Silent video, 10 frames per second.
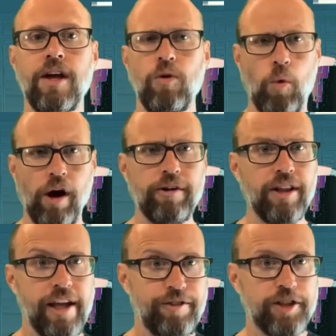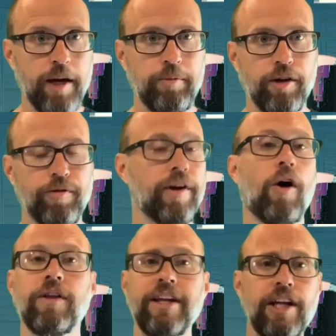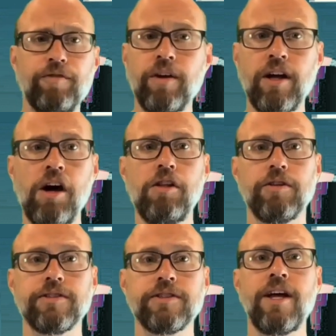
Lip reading: Why are the leaf shaped different? Are they different colors?